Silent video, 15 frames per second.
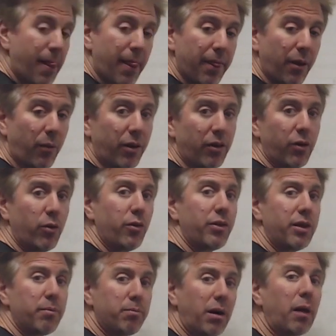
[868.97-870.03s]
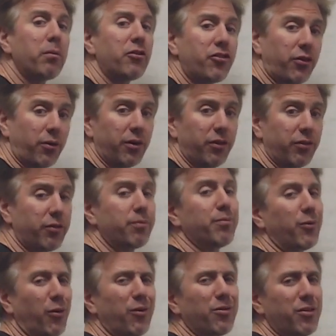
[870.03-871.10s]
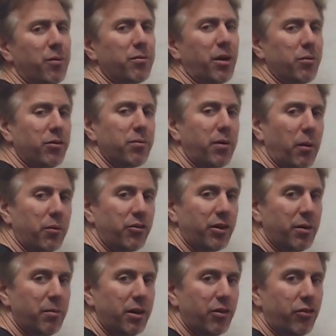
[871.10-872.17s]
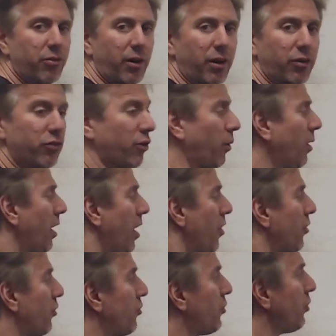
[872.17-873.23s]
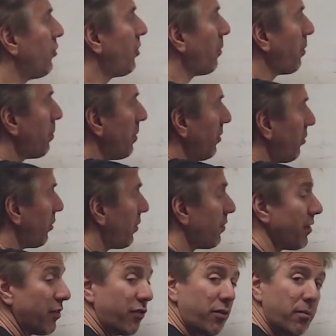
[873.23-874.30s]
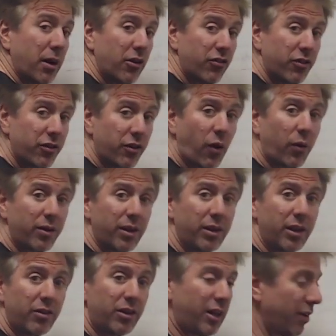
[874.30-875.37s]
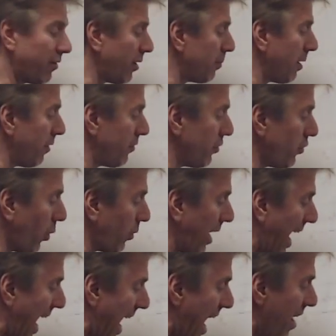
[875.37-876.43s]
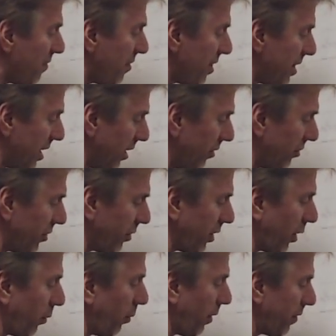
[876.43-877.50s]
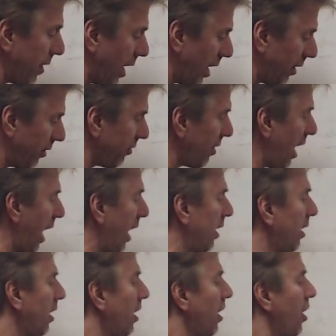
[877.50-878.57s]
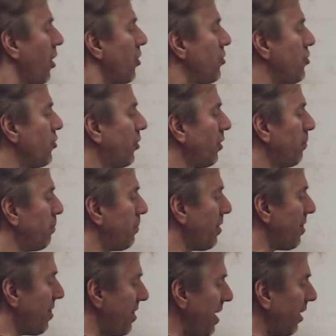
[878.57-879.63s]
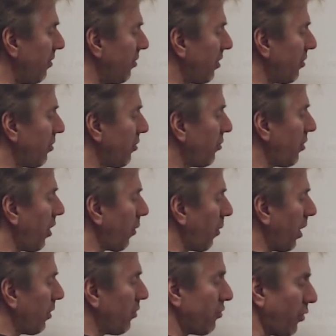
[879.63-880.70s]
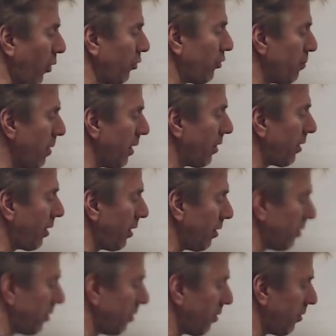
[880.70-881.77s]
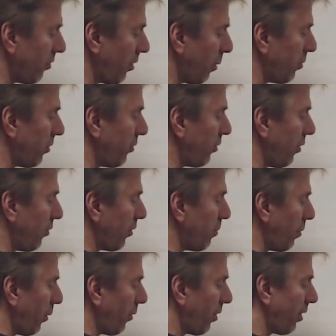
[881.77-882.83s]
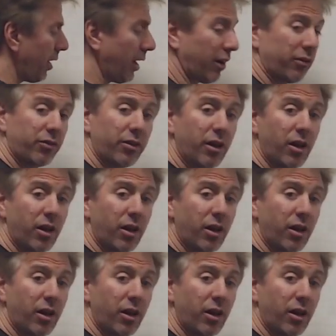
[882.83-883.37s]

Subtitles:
They want to know who the publisher is, or sometimes the publishing administrator. So they're 2 separate pieces of information you're going to need to give them. If you don't have this, you're like, what the hell is that? You can, this as the songwriter, Joe Smith can substitute for both things.